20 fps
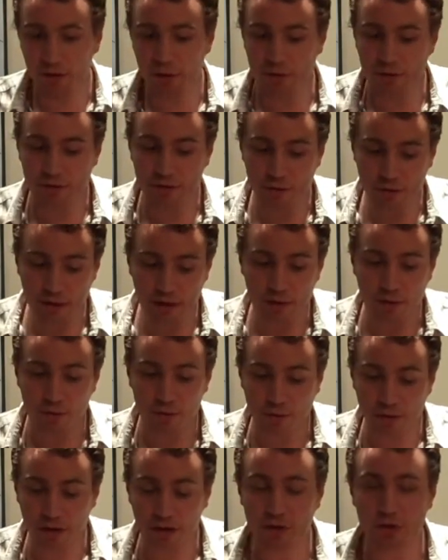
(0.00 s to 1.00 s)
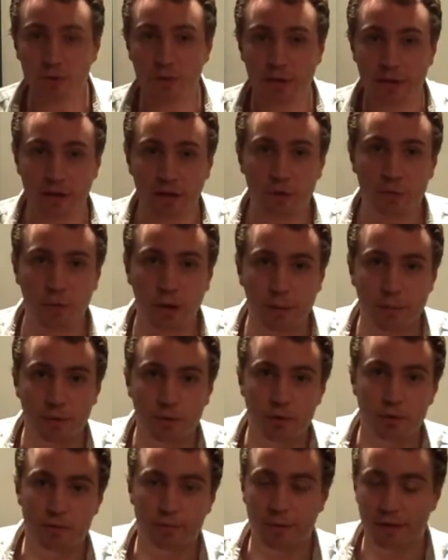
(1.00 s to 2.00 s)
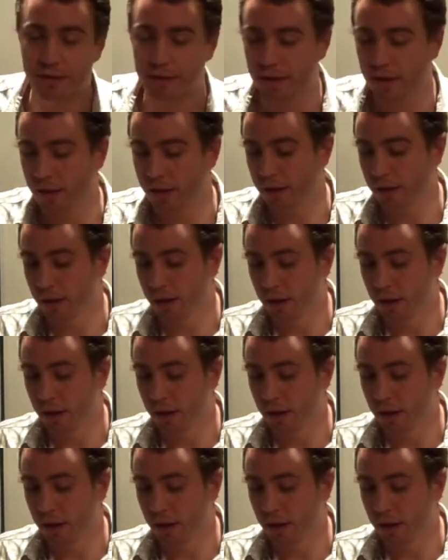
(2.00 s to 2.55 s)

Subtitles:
so that you're not drinking grape juice, basically.